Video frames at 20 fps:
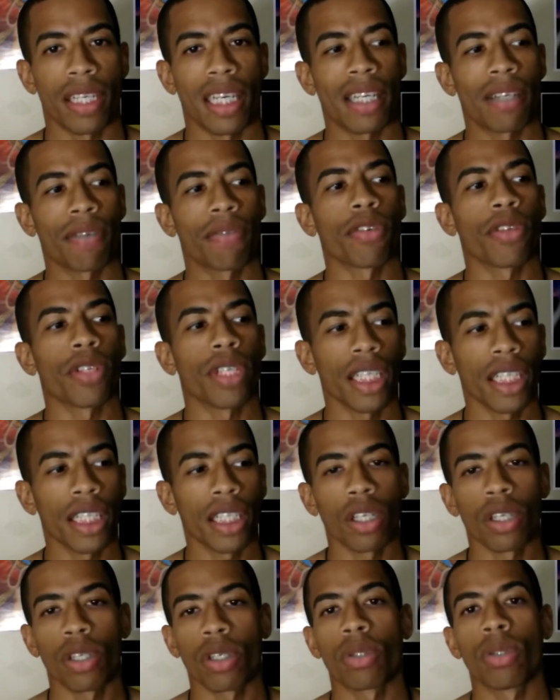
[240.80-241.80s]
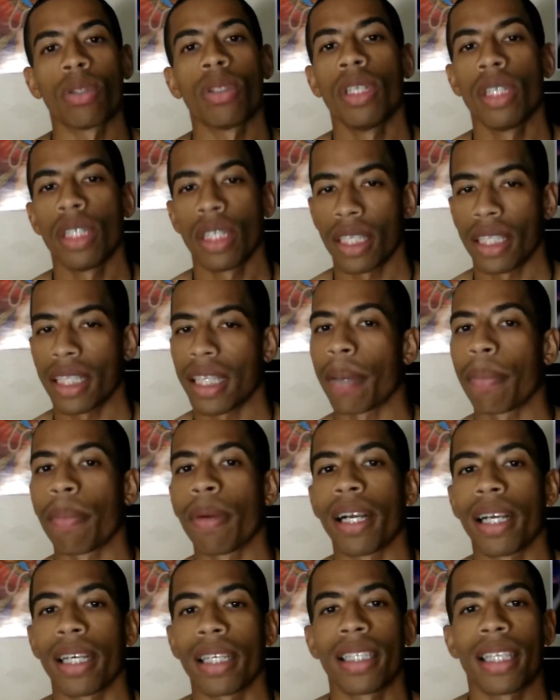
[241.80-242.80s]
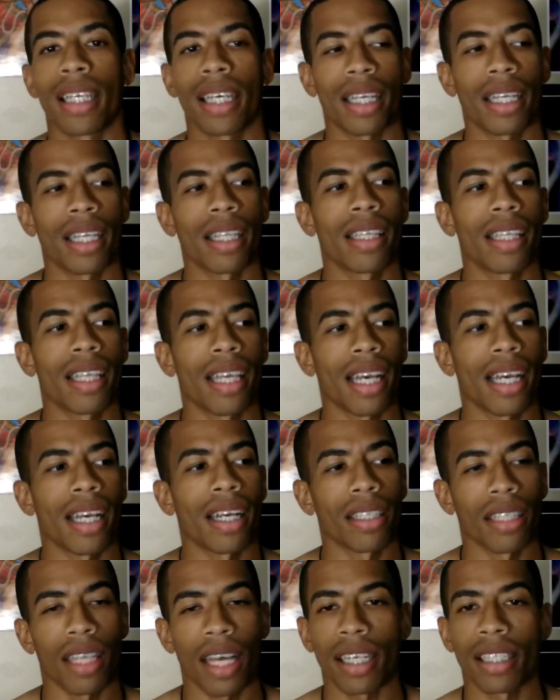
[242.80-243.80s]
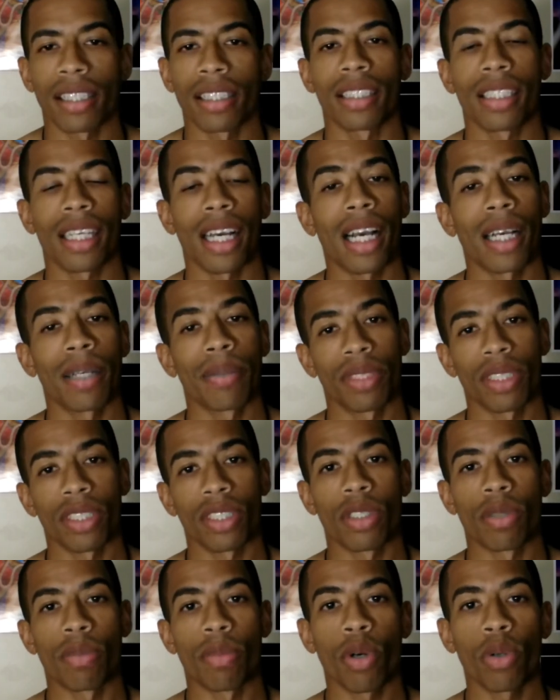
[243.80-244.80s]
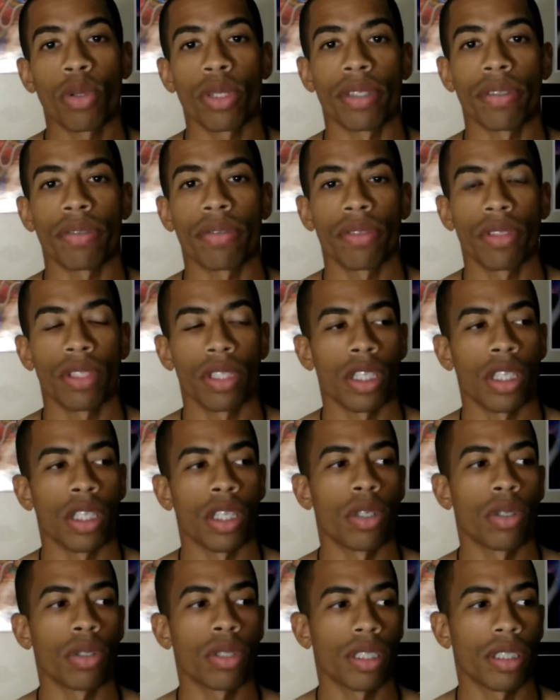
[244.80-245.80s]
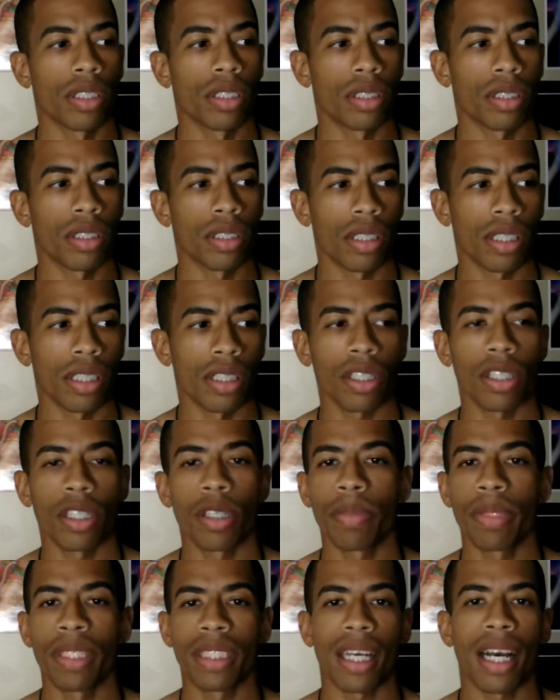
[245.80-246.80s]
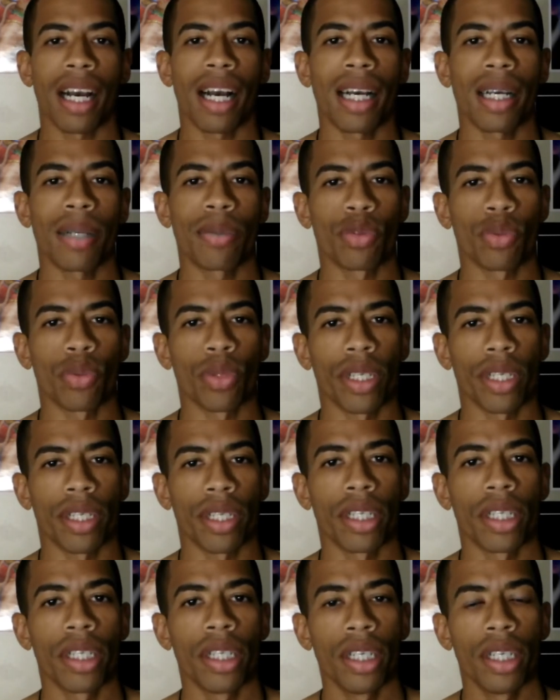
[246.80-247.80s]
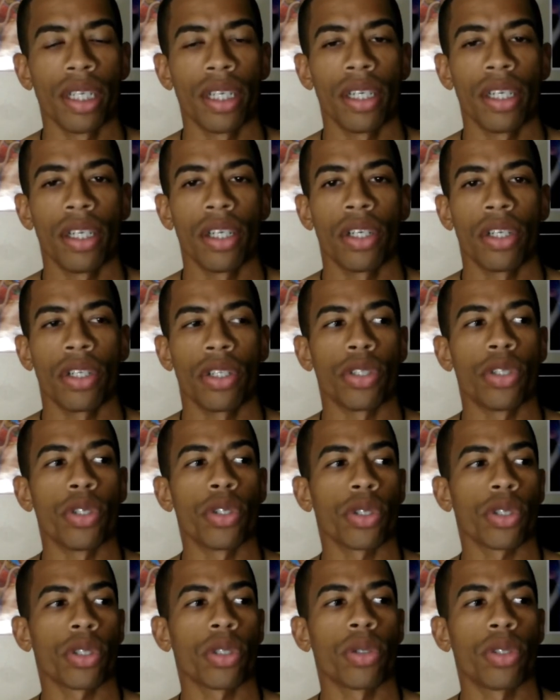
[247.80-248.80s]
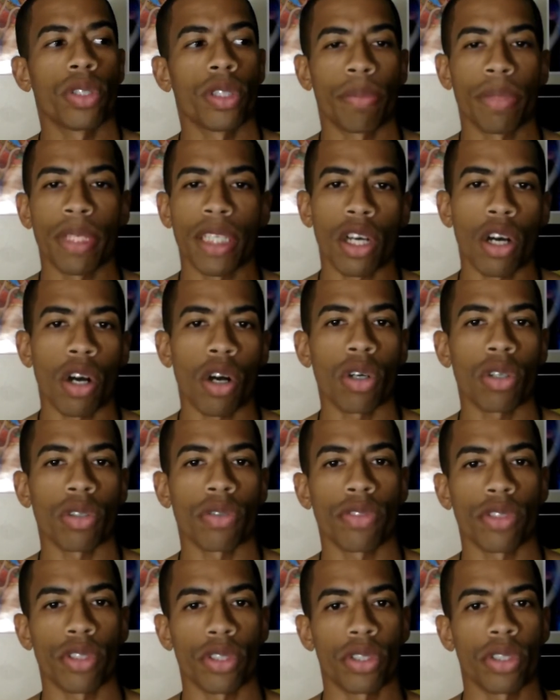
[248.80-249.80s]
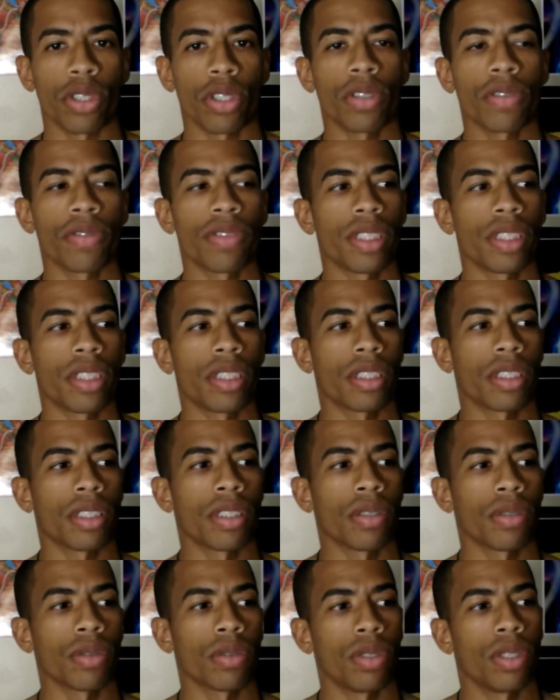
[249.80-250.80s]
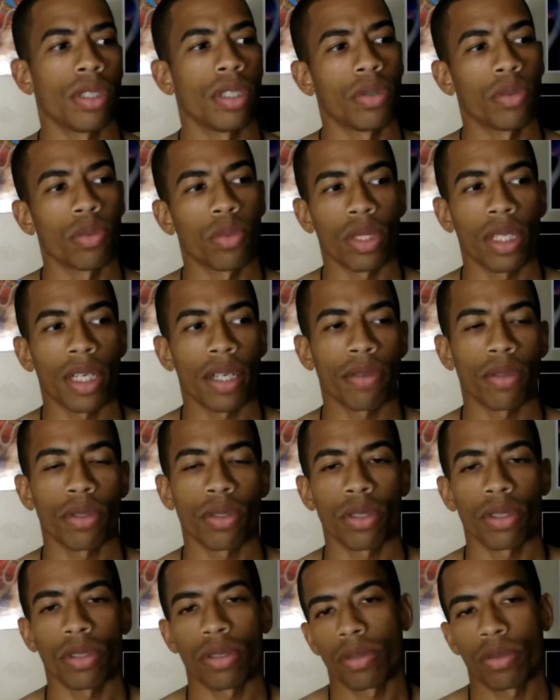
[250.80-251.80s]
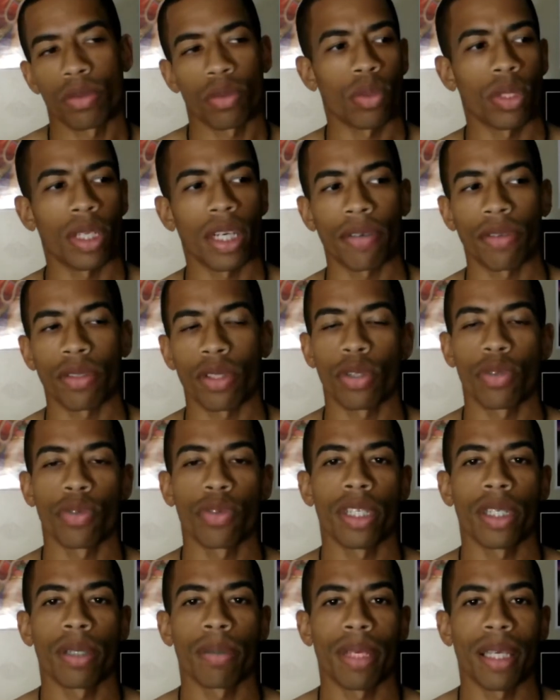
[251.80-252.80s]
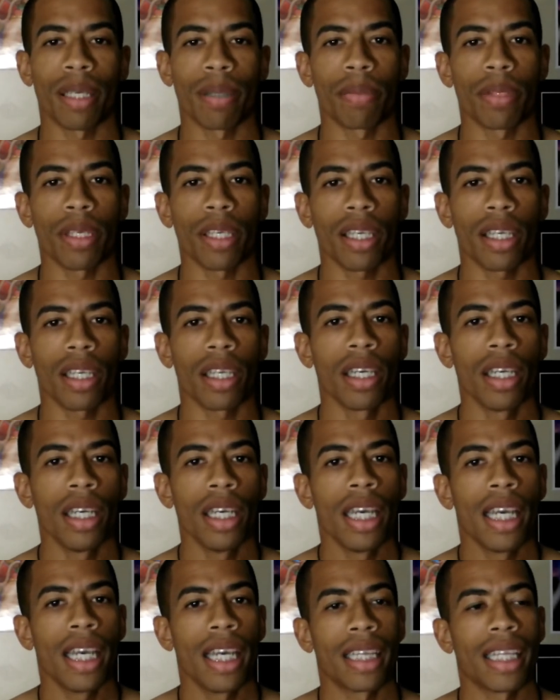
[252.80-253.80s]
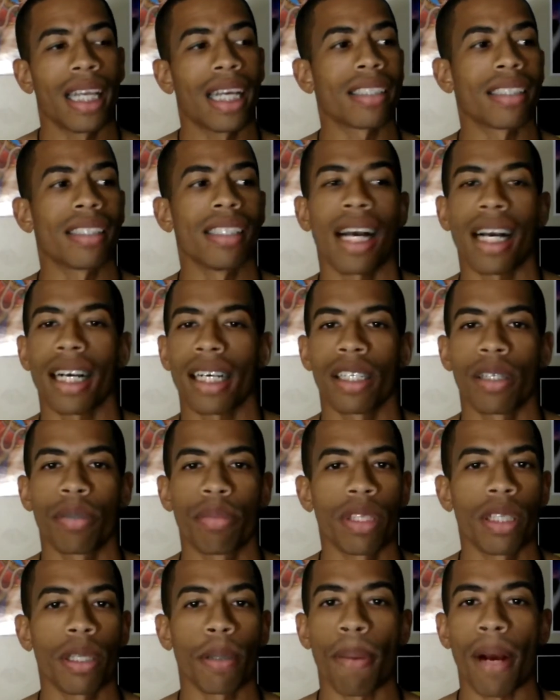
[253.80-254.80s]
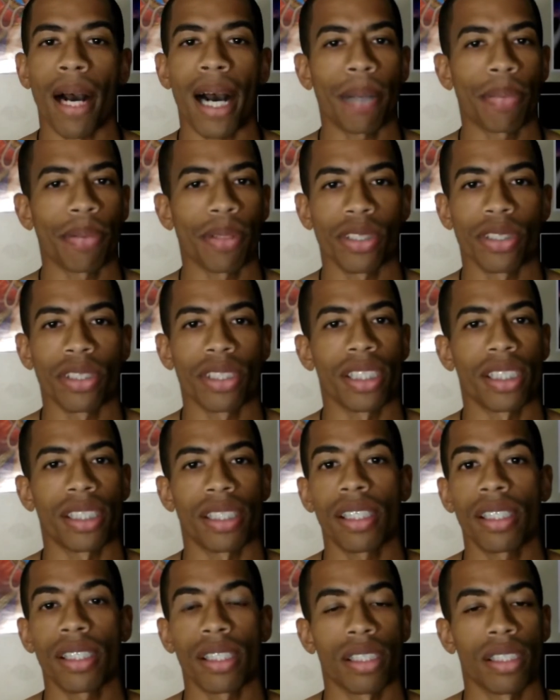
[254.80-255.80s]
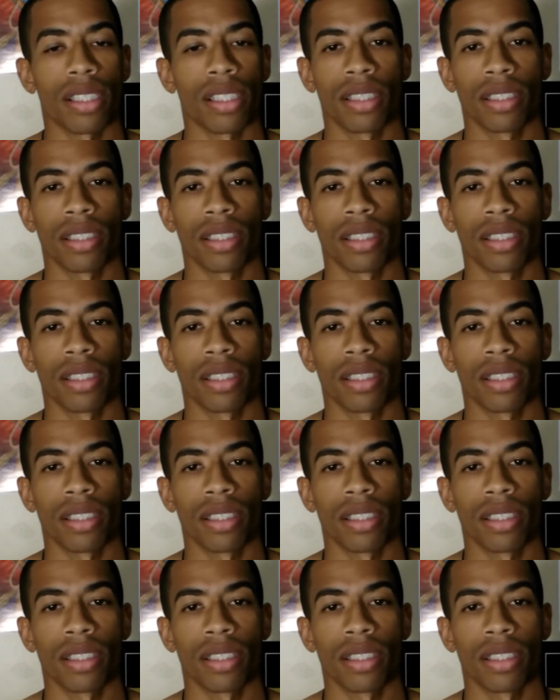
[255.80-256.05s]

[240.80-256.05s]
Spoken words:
And for ego, that a lot of the times is the motive. You know, because there are going to be times where you're going to be called for service in whatever the arena may be. That's not going to be the popular decision.